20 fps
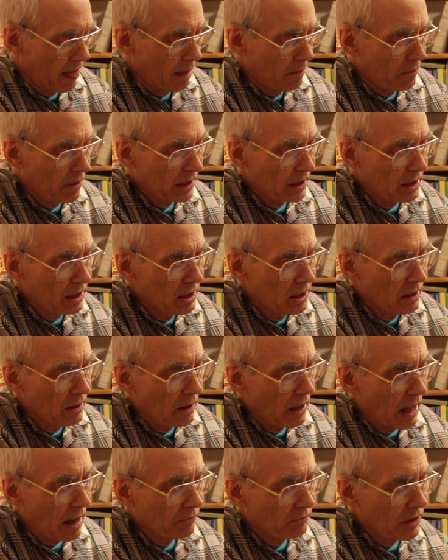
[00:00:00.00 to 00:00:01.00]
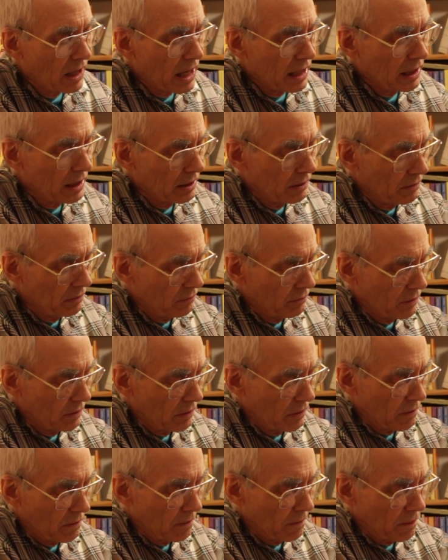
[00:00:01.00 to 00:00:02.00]
but I've got it
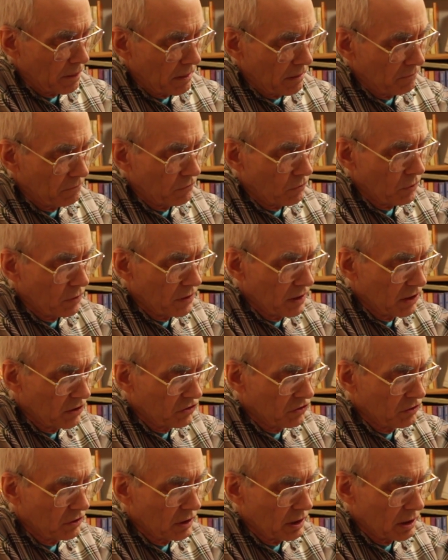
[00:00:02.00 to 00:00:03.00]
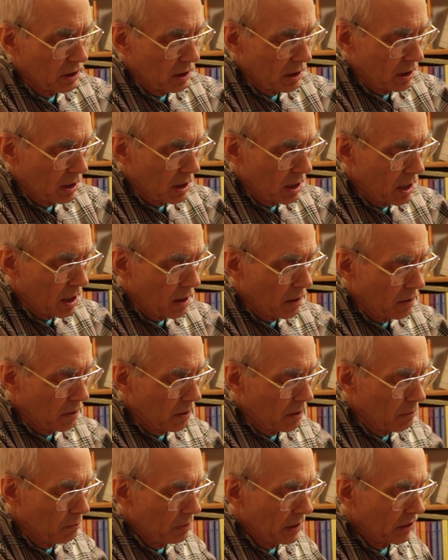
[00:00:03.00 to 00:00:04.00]
for this
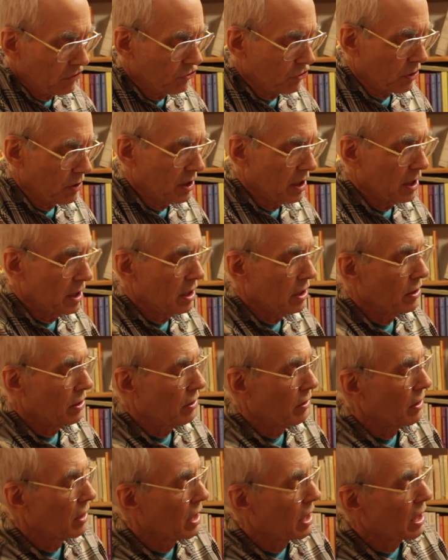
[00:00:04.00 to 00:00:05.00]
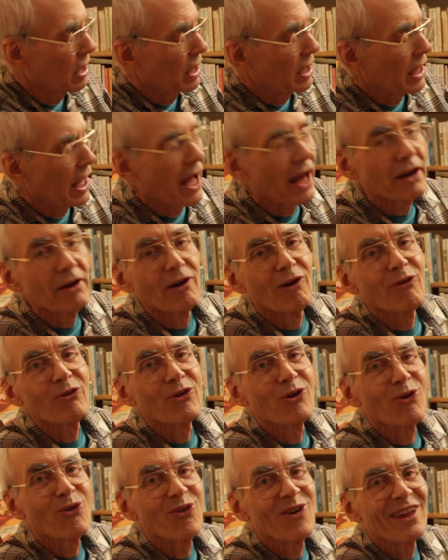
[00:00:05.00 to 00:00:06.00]
picture here. I don't
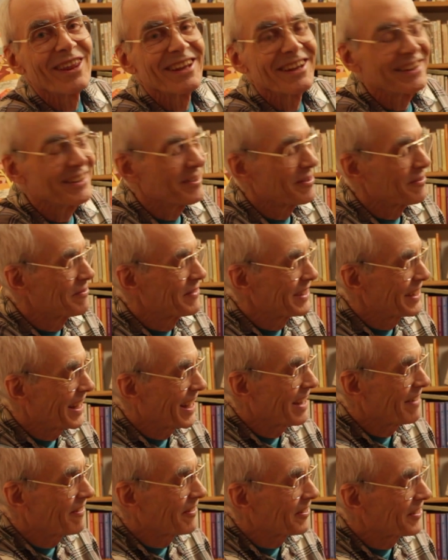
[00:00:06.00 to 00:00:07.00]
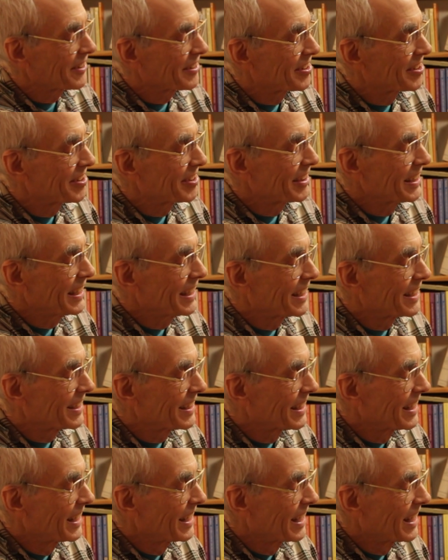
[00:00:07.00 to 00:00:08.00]
know whether you'll be able to see it.
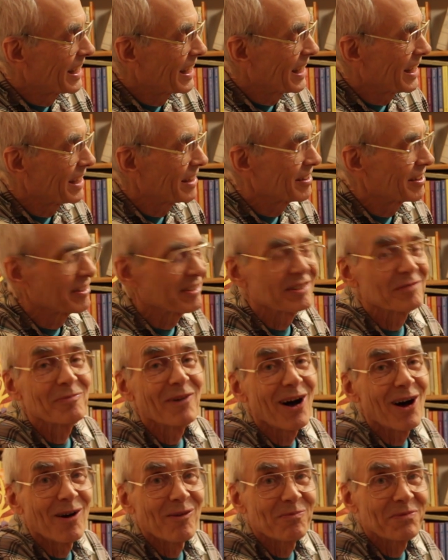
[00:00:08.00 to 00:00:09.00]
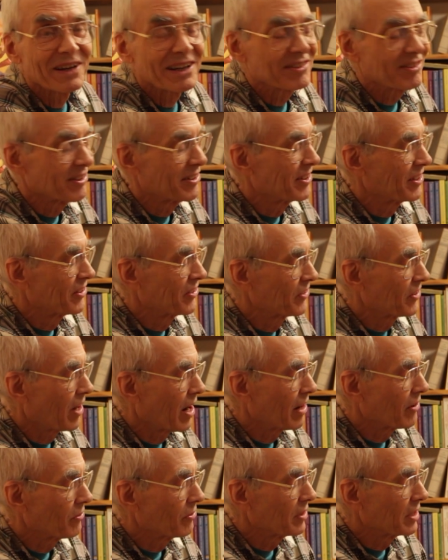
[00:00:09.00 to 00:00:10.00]
It's a small picture to
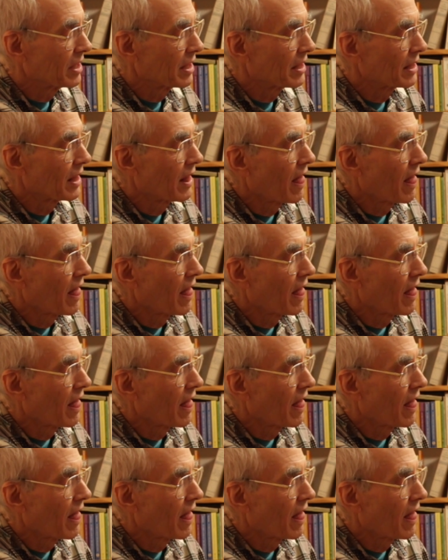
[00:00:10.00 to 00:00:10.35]
start with,